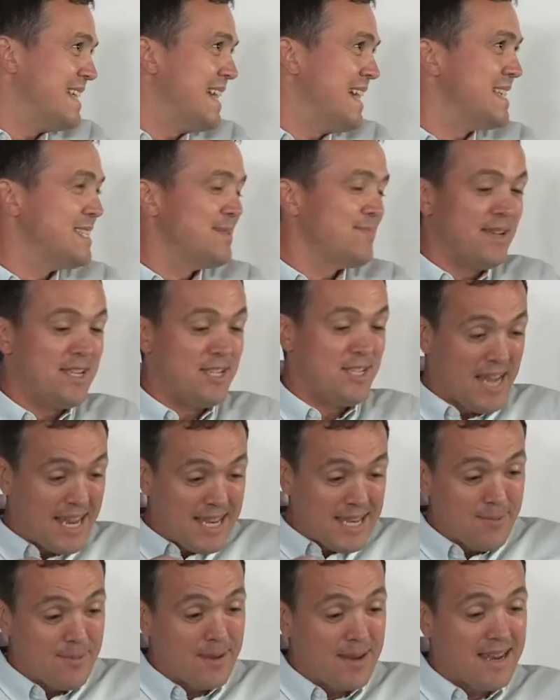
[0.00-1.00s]
yes. But
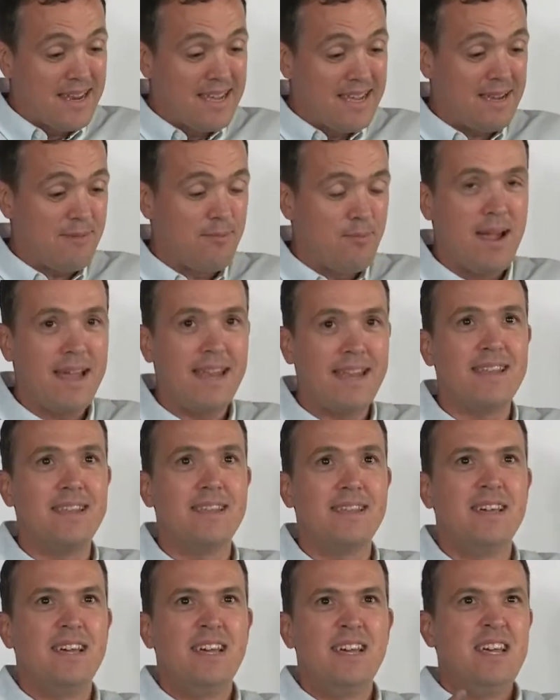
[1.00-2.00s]
genuinely,
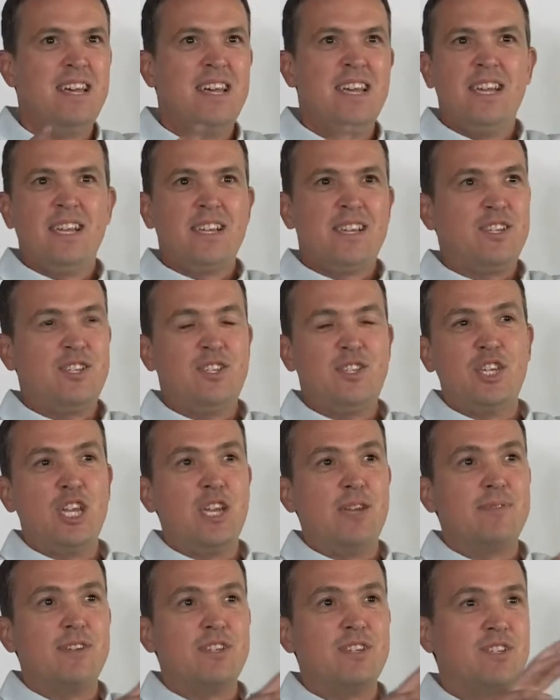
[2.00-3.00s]
when
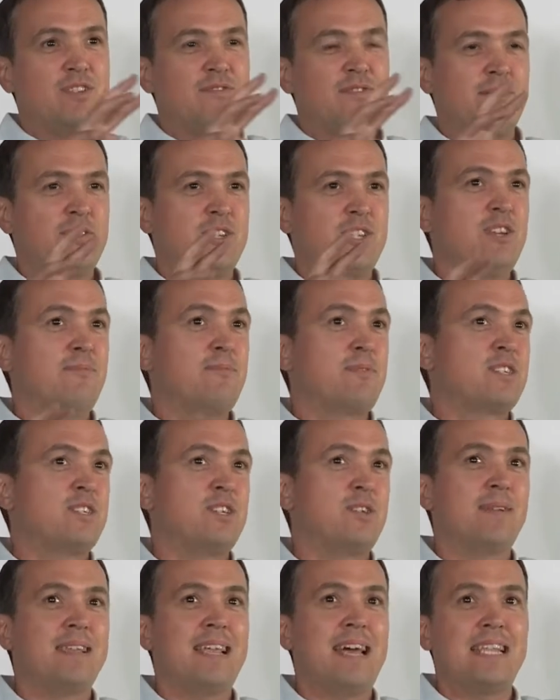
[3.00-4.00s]
consumer
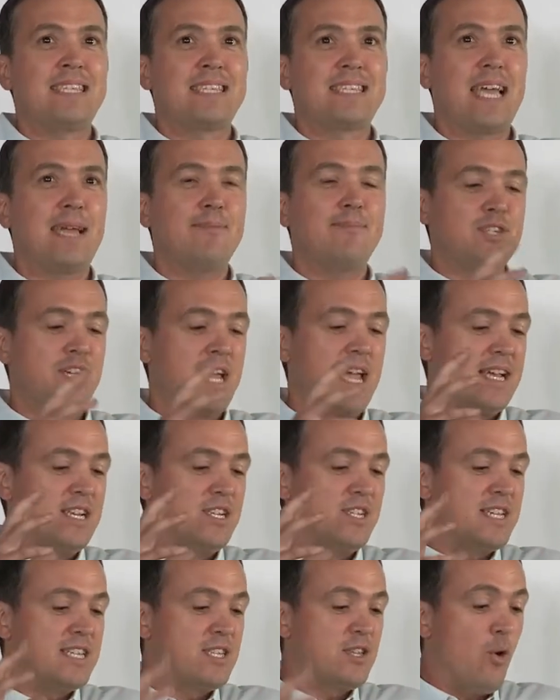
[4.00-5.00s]
landscape
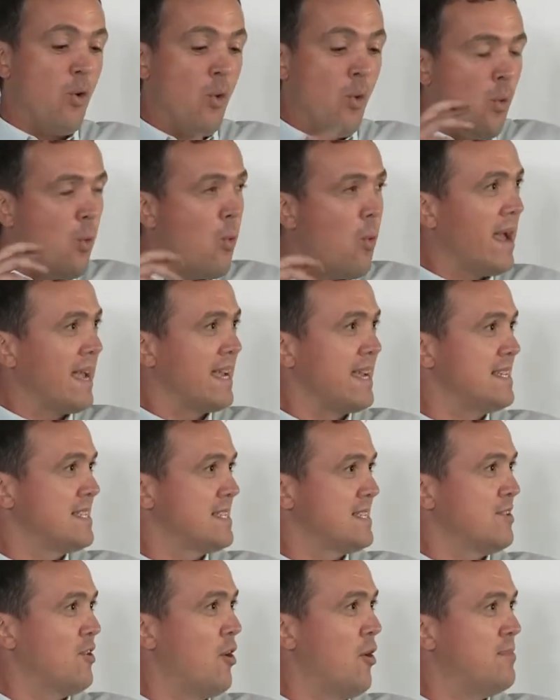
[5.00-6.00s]
change, there's
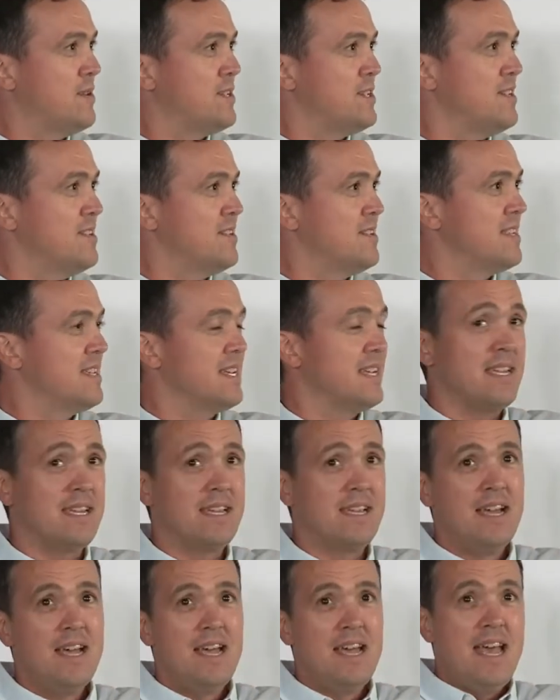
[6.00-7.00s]
always opportunity.
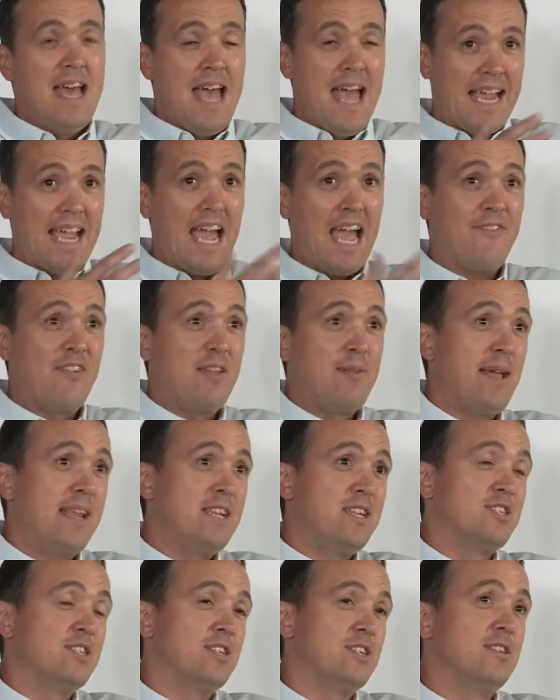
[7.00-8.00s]
And Cathy
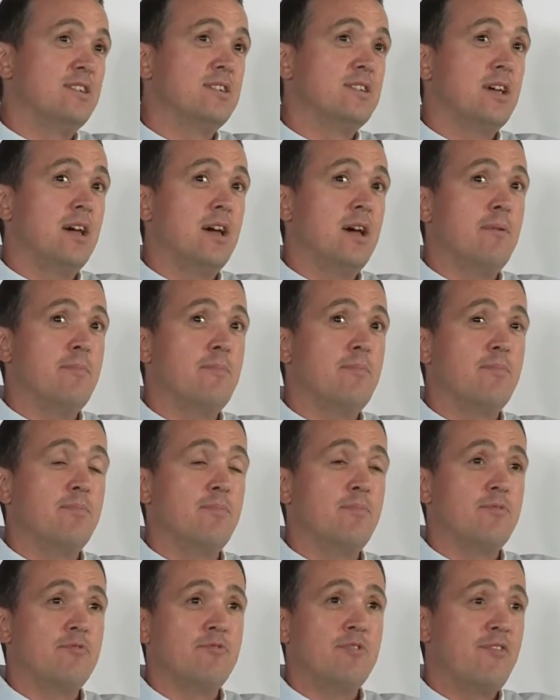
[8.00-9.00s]
mentioned
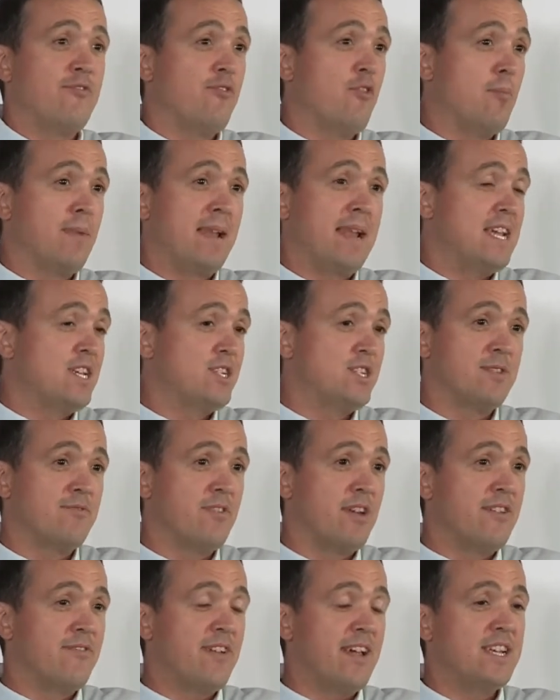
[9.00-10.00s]
reformulation and
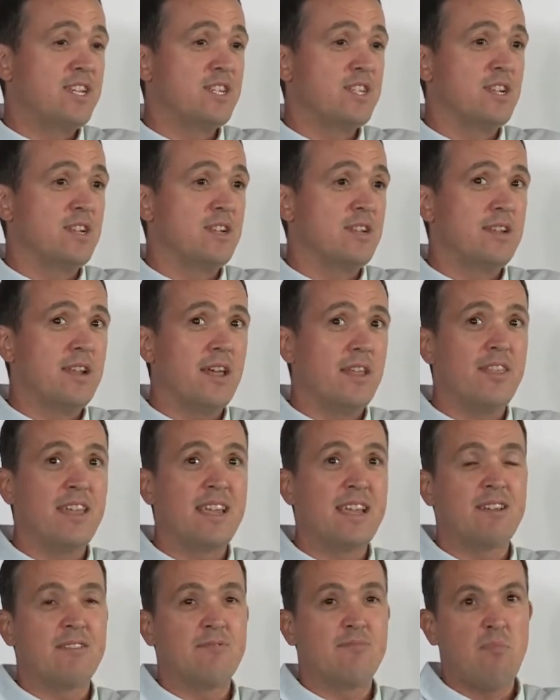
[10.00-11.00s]
renovation. I
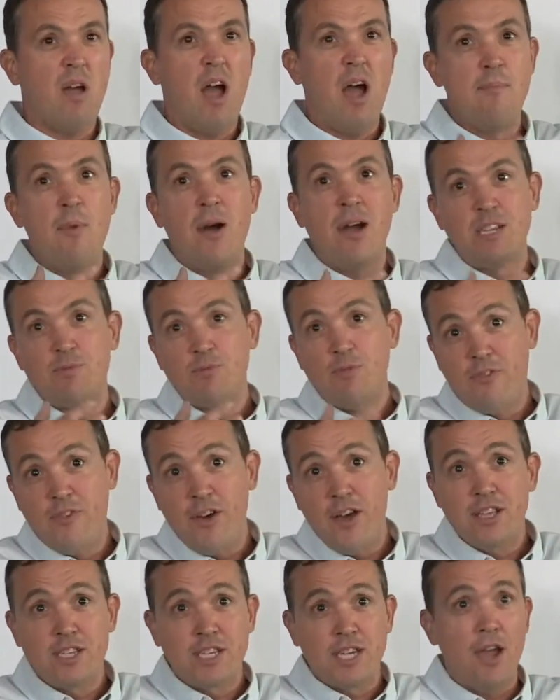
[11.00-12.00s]
think our minds will
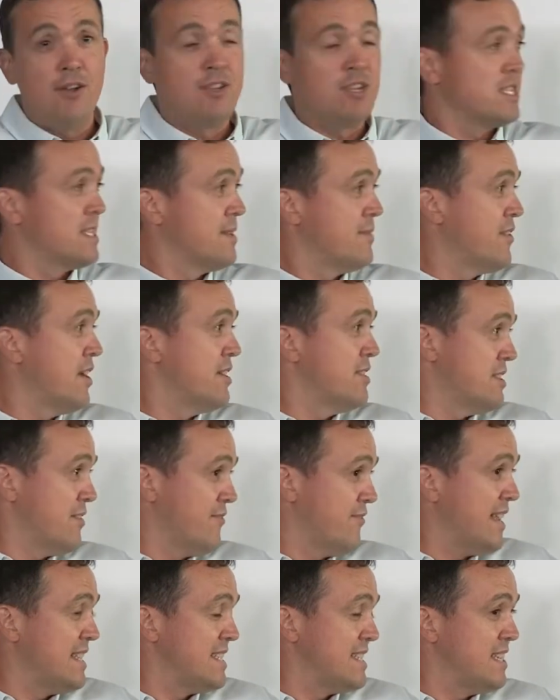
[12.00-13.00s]
first go to some of those
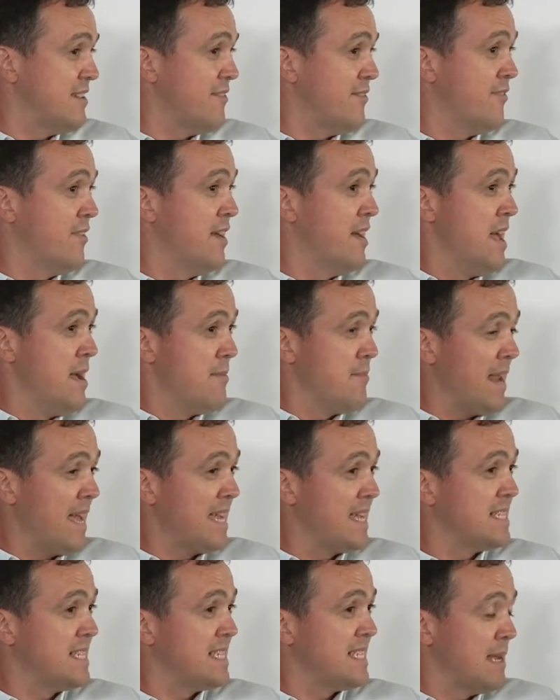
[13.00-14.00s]
defensive
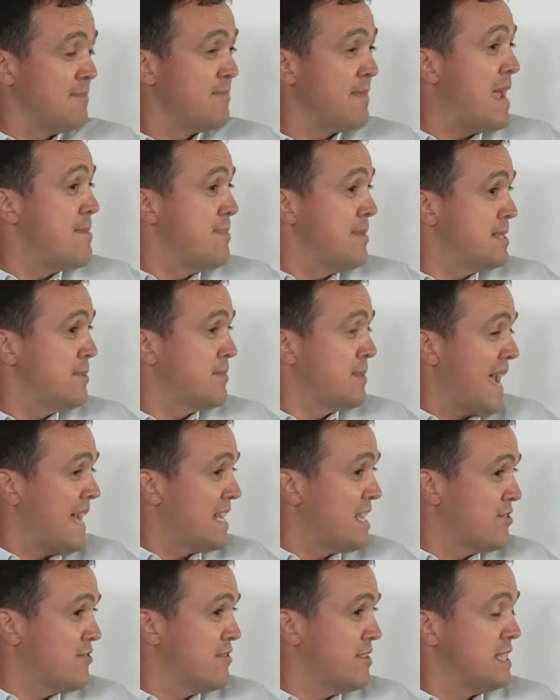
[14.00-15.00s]
places. And there may be some
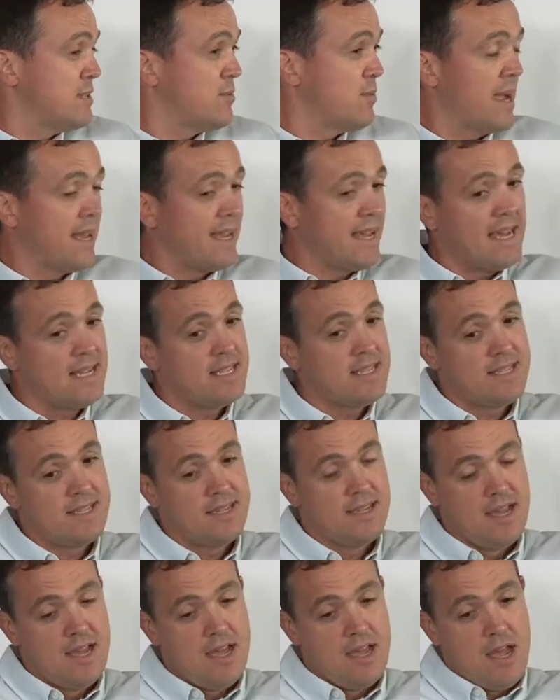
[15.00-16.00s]
categories where
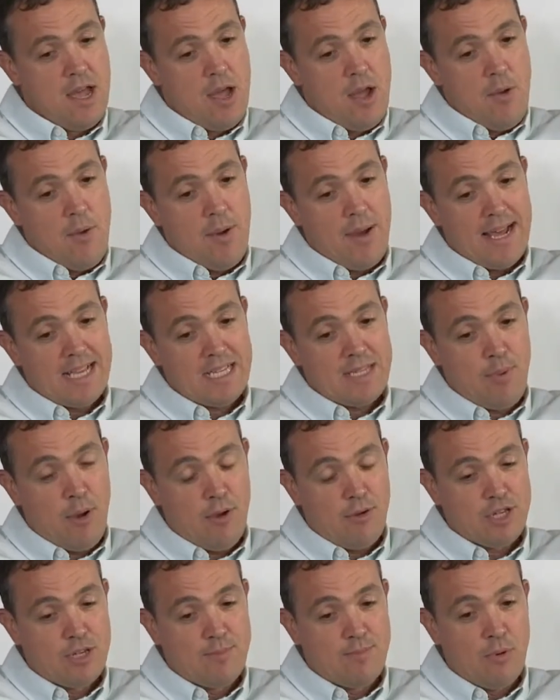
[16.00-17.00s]
that's
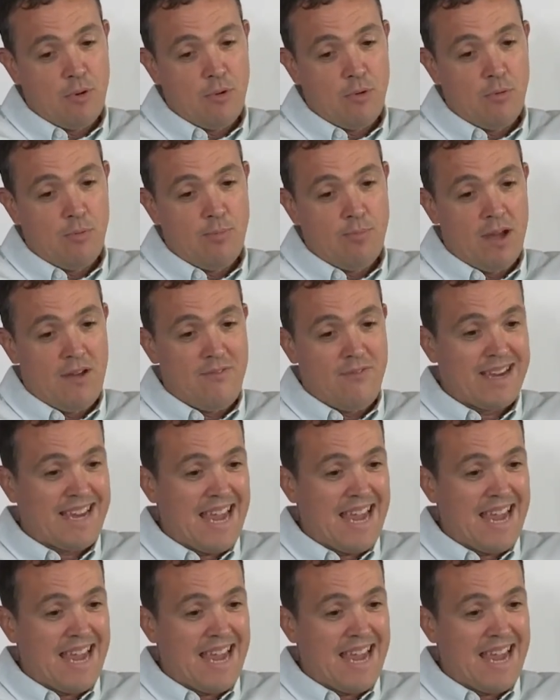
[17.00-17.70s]
possible, but the